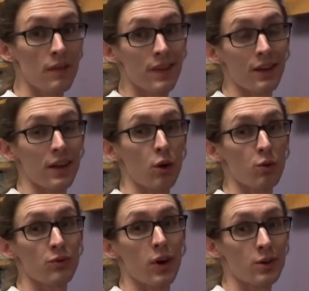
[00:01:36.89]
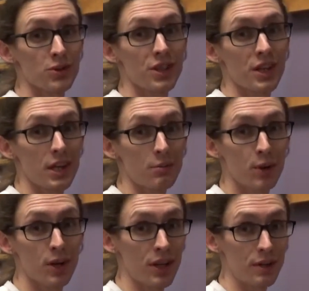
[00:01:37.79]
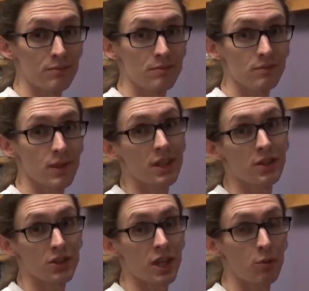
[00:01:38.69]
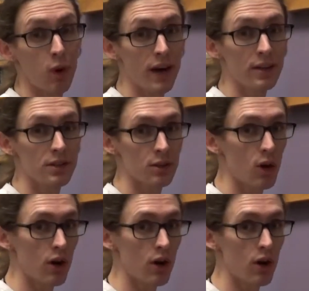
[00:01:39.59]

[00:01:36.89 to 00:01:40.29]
Now that old fire is going to keep burning and in the same way there are